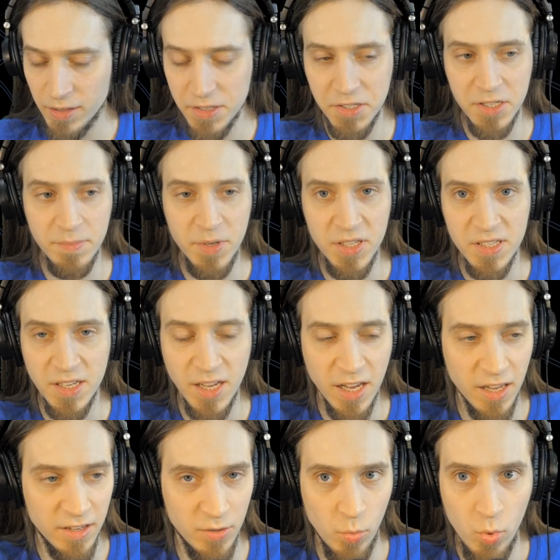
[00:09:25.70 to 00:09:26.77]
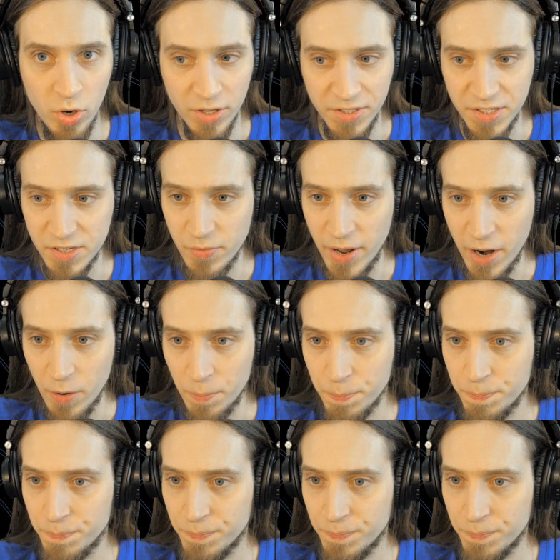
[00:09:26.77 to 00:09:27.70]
This is me singing in the woods now.